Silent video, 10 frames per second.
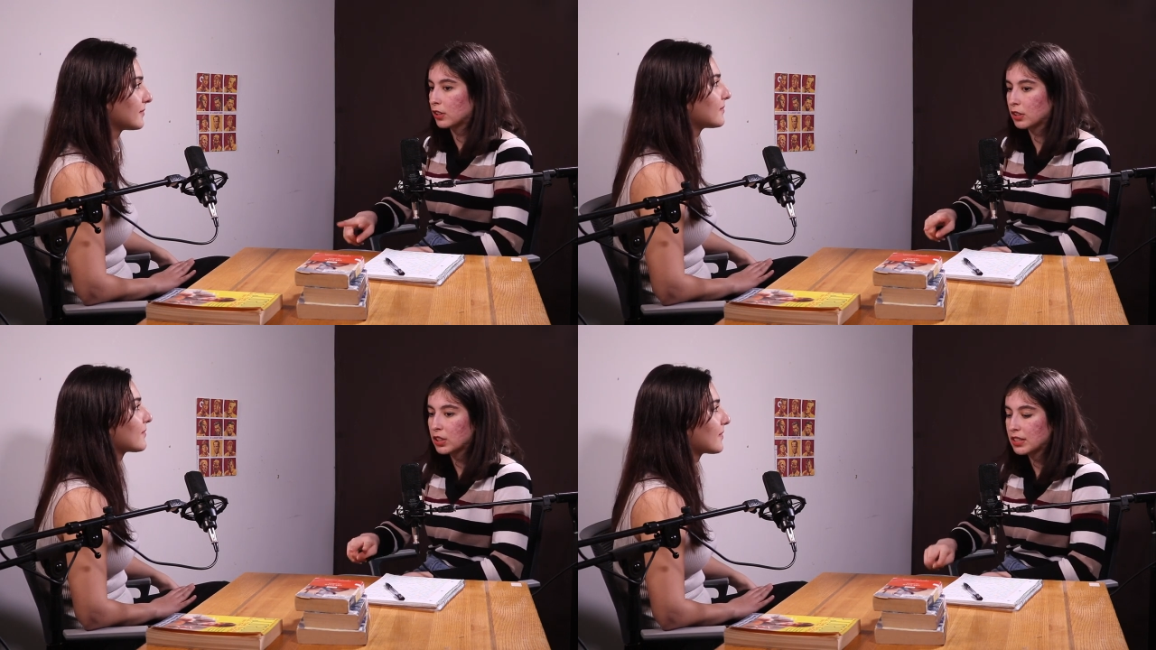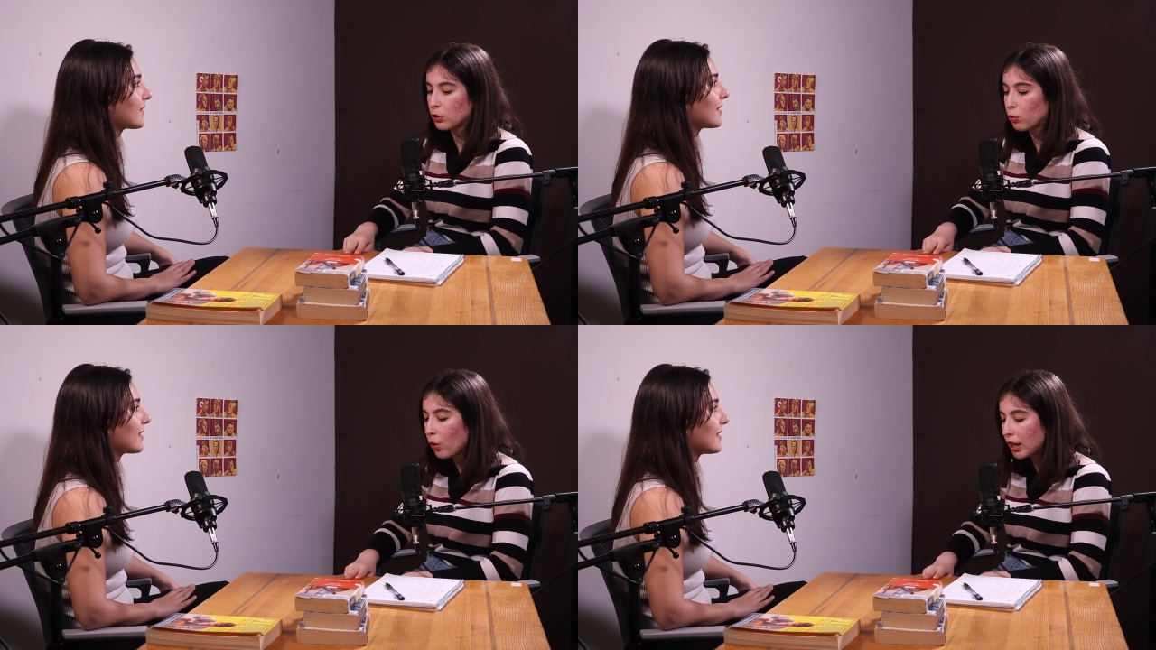Speaker 1: like
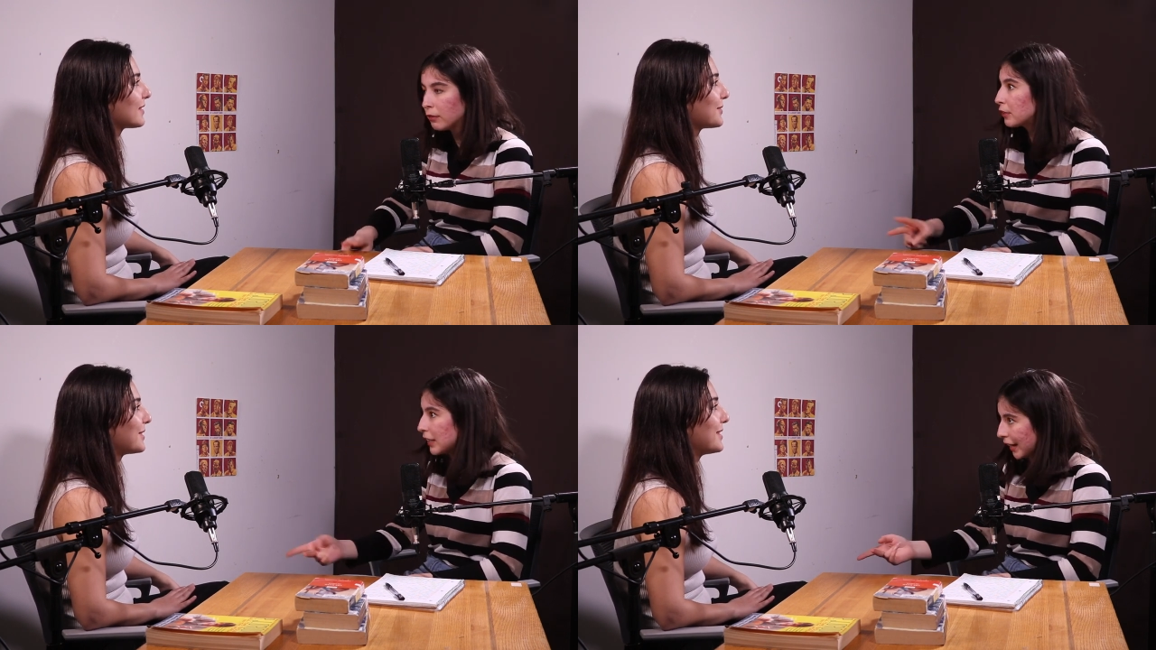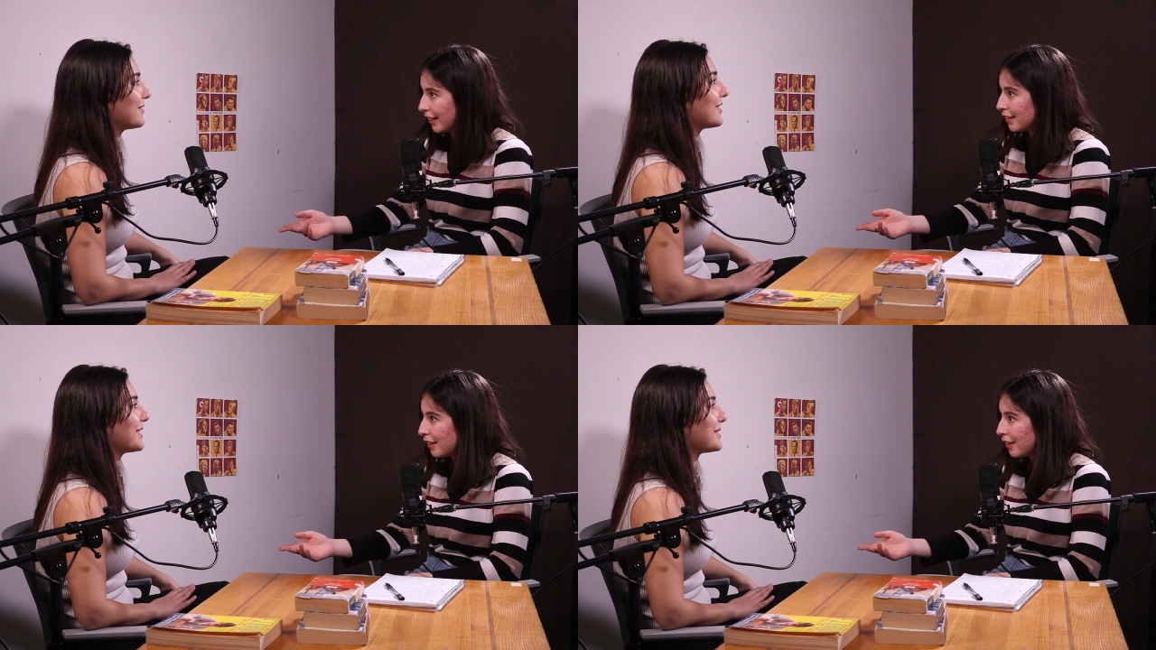12,
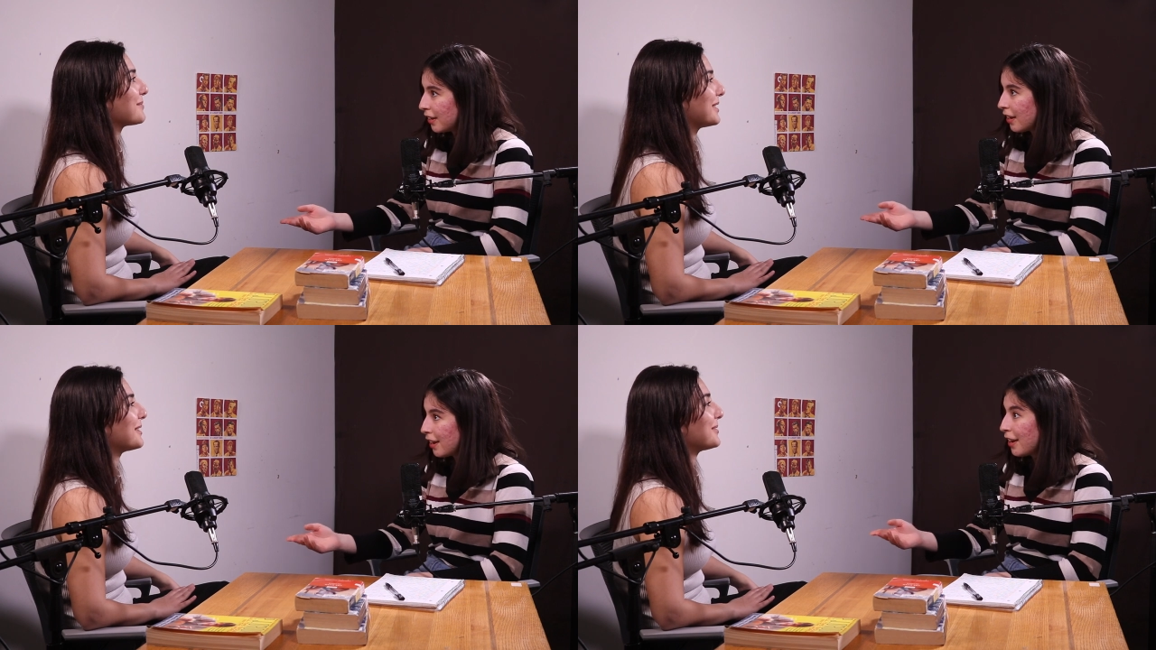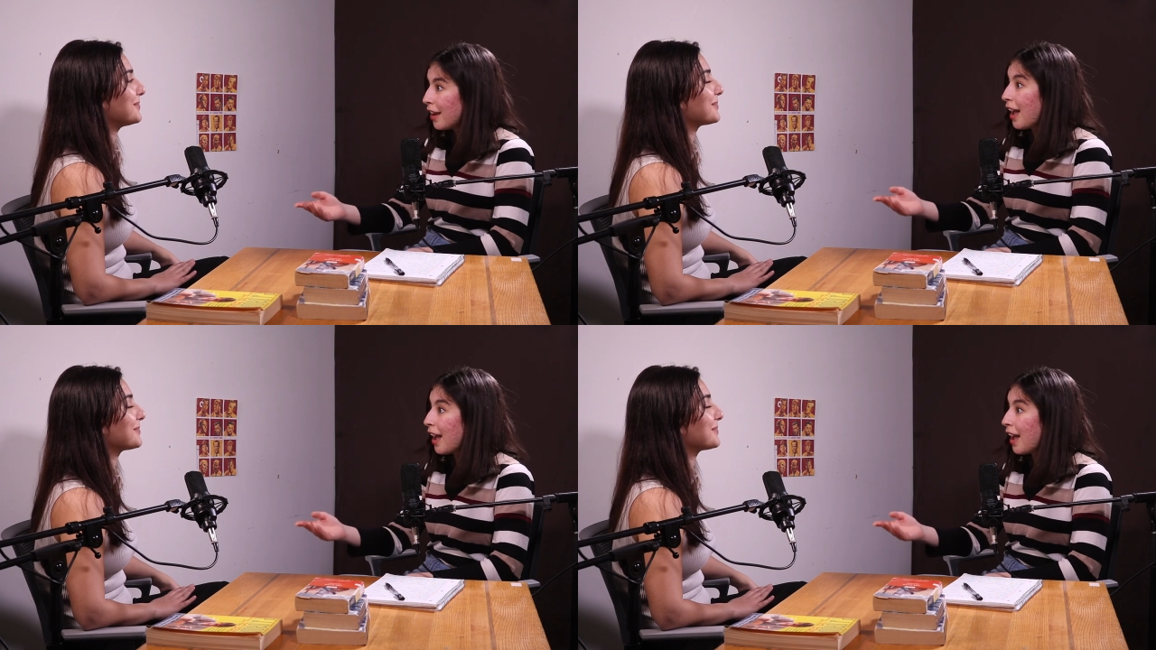10 a.m. Yeah, yeah.